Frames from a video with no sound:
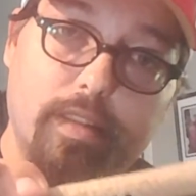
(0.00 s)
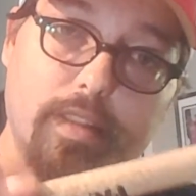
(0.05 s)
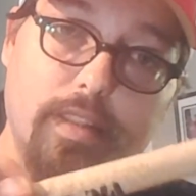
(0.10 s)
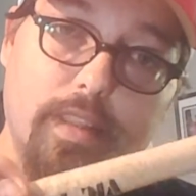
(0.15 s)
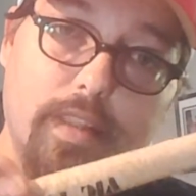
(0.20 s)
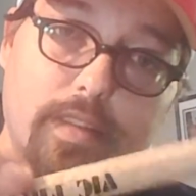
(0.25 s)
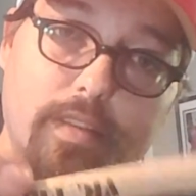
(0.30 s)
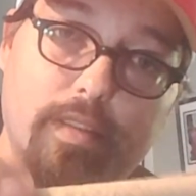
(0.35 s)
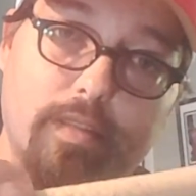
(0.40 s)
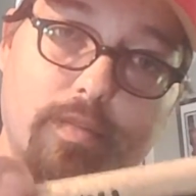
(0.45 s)

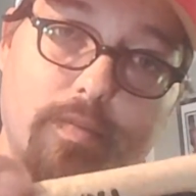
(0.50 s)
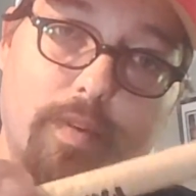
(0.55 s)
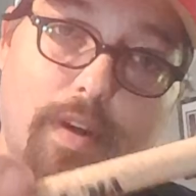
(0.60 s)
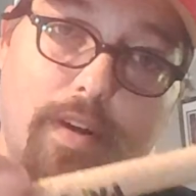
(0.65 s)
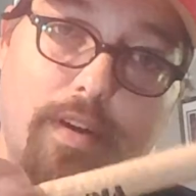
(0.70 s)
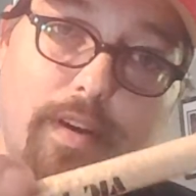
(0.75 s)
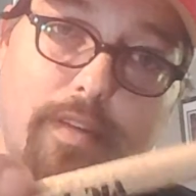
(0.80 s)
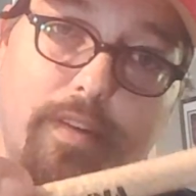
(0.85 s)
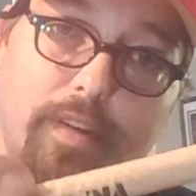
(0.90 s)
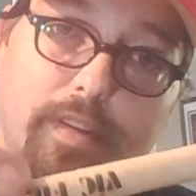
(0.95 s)
This is
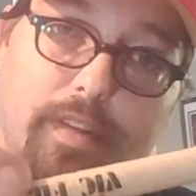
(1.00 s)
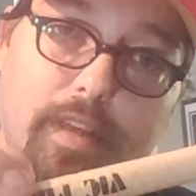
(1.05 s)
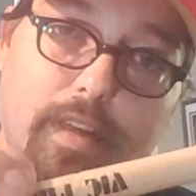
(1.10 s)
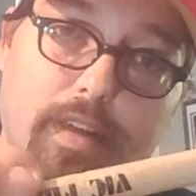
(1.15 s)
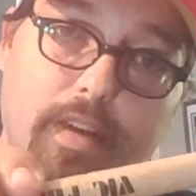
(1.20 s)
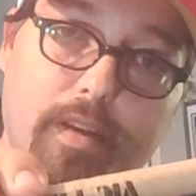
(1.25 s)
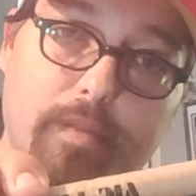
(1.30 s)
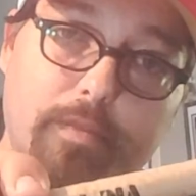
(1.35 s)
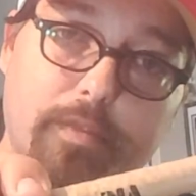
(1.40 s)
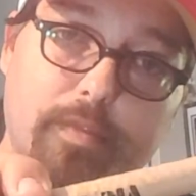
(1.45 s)
where everything
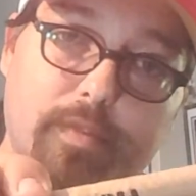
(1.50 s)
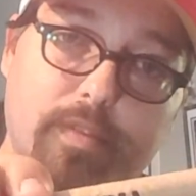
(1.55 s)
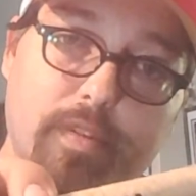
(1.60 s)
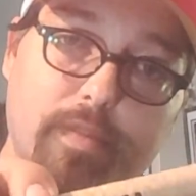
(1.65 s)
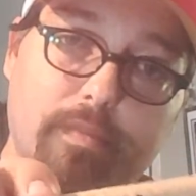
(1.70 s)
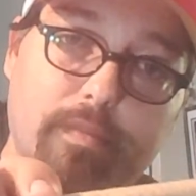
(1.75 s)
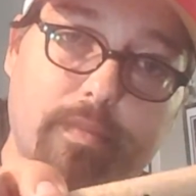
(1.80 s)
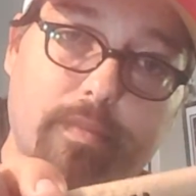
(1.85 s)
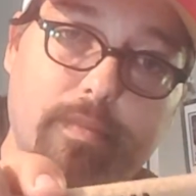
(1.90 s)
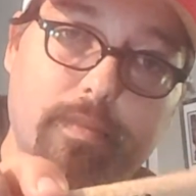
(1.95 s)
comes
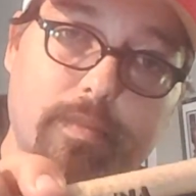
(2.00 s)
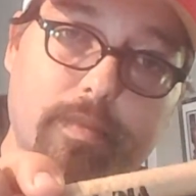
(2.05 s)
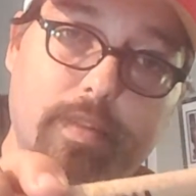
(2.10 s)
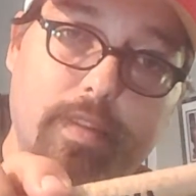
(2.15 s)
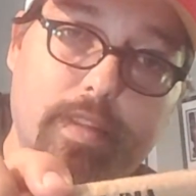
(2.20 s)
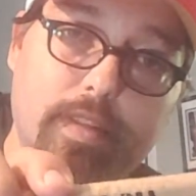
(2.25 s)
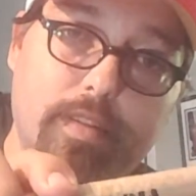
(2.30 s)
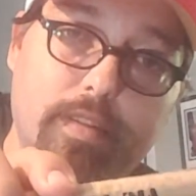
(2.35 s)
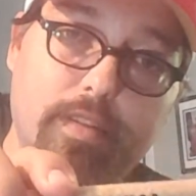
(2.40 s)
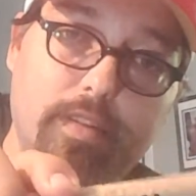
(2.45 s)
from.
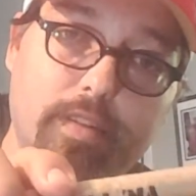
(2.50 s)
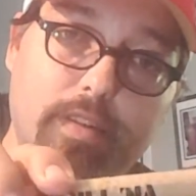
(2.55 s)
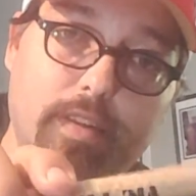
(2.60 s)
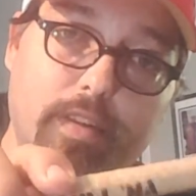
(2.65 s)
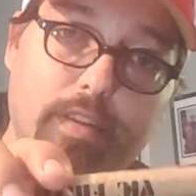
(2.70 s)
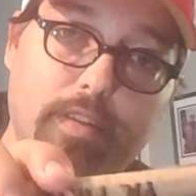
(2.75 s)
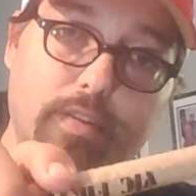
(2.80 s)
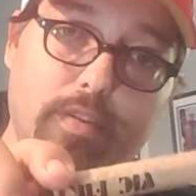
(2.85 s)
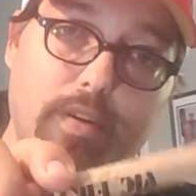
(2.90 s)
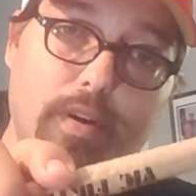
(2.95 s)
This is your
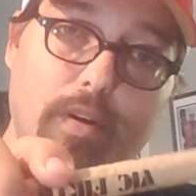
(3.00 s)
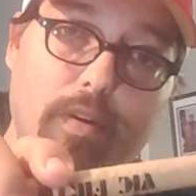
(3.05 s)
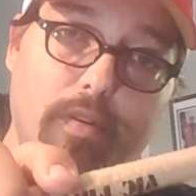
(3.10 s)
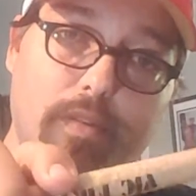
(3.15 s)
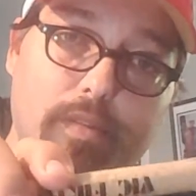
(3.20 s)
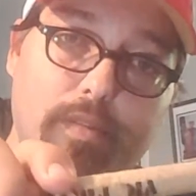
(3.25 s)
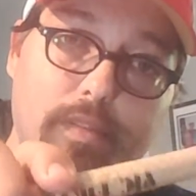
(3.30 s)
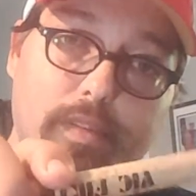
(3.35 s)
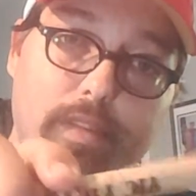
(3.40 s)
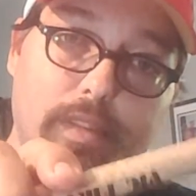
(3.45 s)

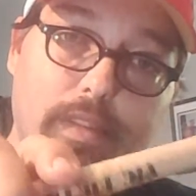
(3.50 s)
control.